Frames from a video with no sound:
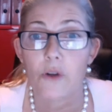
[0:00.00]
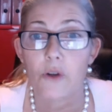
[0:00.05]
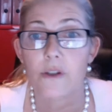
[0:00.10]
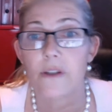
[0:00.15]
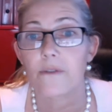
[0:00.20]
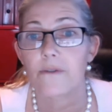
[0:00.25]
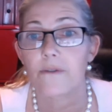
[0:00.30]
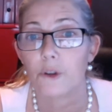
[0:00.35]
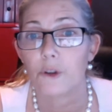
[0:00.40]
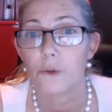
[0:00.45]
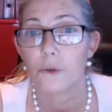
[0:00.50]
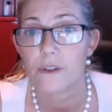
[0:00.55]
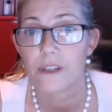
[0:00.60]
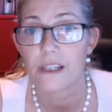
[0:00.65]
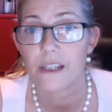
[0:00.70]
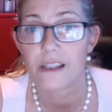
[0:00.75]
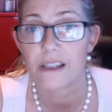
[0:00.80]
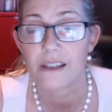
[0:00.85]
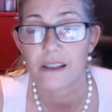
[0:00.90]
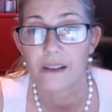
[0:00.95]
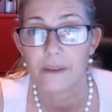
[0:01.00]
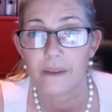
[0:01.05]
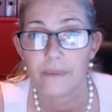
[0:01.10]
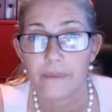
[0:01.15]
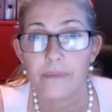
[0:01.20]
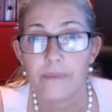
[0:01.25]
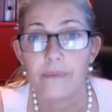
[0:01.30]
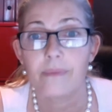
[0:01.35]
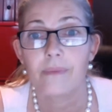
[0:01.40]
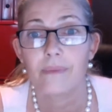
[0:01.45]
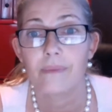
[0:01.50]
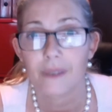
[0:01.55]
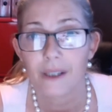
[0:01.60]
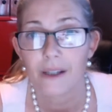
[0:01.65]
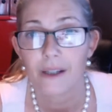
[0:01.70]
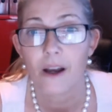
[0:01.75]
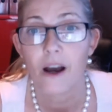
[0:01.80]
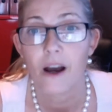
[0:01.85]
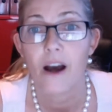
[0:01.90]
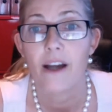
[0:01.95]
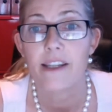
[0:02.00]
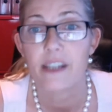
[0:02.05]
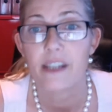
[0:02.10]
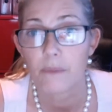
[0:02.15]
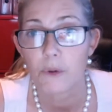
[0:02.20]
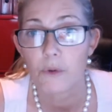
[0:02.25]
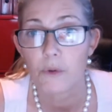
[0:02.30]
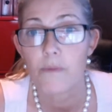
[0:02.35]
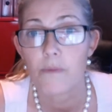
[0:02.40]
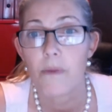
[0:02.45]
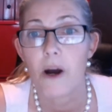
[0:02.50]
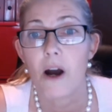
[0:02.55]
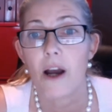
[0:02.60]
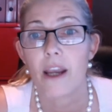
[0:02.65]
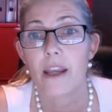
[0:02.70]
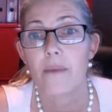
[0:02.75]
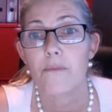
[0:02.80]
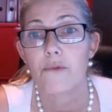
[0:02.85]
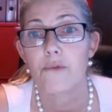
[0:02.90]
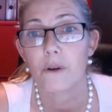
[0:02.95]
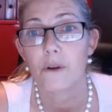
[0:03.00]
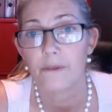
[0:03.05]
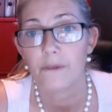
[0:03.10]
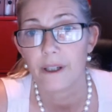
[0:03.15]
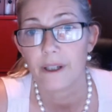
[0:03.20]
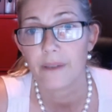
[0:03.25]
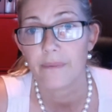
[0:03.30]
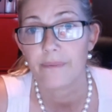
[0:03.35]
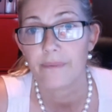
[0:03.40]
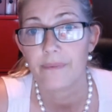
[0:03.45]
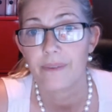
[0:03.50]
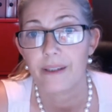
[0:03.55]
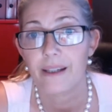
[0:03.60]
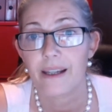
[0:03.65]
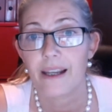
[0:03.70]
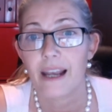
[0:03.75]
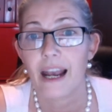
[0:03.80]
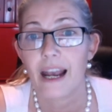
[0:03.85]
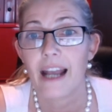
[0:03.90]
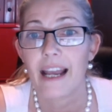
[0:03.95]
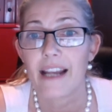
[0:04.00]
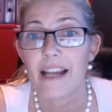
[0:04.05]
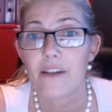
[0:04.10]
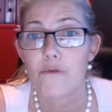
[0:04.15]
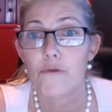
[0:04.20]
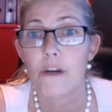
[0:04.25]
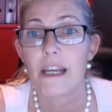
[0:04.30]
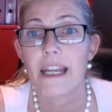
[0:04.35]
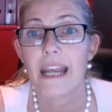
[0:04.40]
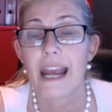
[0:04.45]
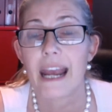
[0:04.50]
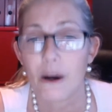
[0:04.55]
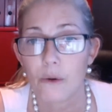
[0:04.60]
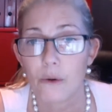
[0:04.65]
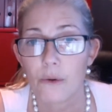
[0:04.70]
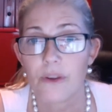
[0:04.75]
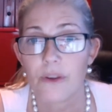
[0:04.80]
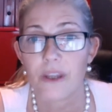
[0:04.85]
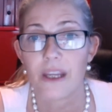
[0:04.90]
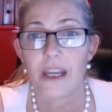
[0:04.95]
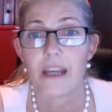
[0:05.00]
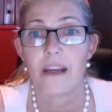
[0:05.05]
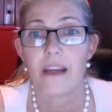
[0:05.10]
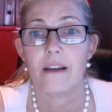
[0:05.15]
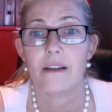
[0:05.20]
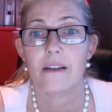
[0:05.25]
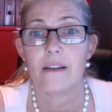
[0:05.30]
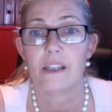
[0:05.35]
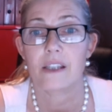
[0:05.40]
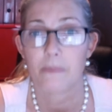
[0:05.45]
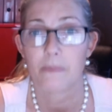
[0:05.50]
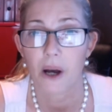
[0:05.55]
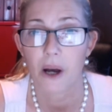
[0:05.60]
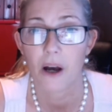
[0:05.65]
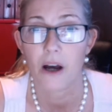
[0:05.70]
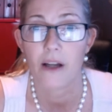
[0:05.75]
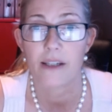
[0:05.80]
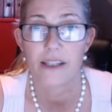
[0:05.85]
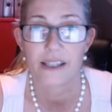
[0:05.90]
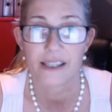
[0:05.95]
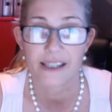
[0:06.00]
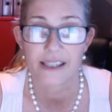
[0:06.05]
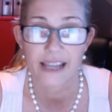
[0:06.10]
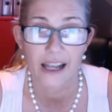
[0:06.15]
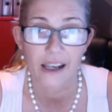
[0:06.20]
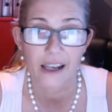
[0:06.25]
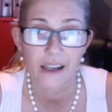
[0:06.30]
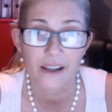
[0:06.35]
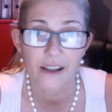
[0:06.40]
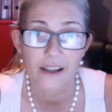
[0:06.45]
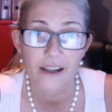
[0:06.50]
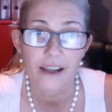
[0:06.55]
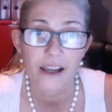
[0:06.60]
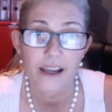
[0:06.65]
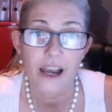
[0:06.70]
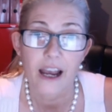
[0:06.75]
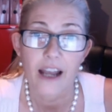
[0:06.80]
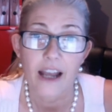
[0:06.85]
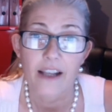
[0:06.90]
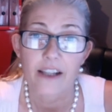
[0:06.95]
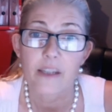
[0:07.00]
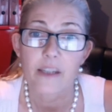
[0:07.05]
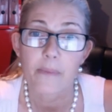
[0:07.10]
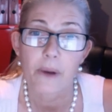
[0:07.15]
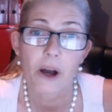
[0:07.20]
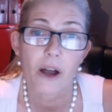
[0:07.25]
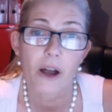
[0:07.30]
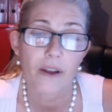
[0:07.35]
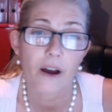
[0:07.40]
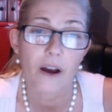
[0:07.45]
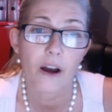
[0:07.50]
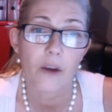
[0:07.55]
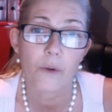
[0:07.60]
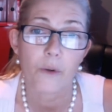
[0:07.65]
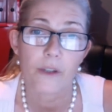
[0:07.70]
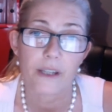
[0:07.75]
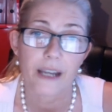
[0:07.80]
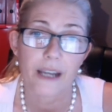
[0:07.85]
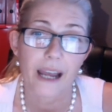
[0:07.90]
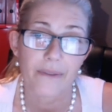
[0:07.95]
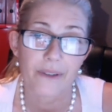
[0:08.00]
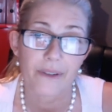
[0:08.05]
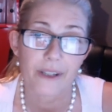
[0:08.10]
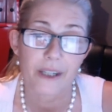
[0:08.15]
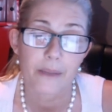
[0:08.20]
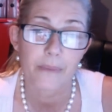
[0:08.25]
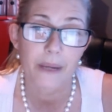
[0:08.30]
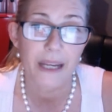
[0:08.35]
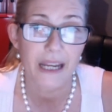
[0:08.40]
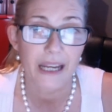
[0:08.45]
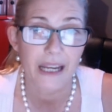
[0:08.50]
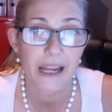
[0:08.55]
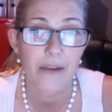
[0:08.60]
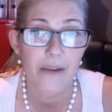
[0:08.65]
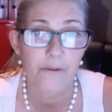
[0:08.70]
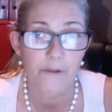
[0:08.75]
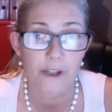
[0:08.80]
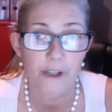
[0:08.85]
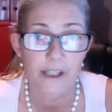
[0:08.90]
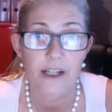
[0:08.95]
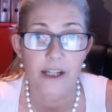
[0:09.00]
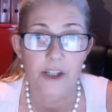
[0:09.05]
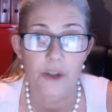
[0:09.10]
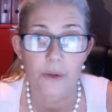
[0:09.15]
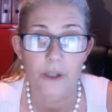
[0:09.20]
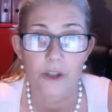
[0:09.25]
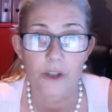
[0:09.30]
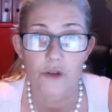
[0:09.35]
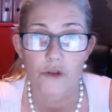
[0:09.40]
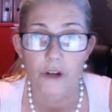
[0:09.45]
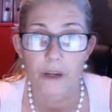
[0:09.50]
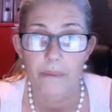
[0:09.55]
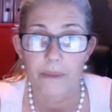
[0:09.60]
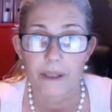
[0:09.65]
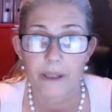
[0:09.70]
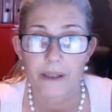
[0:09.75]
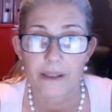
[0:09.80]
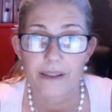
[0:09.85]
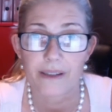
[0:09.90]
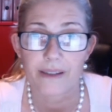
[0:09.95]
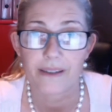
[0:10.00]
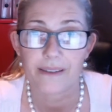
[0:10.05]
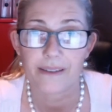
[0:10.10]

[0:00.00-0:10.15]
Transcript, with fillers: of your system, I doubled my profit and had a really healthy spa to sell and a spa that I wasn't having to be in every day doing treatments.